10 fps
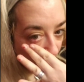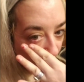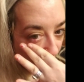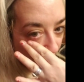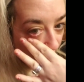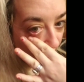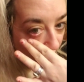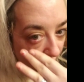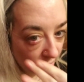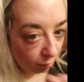like
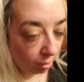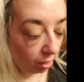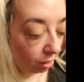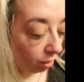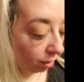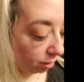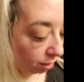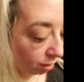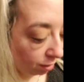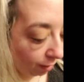it's weird, and
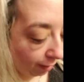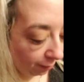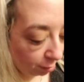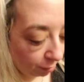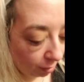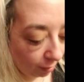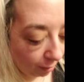then I have to put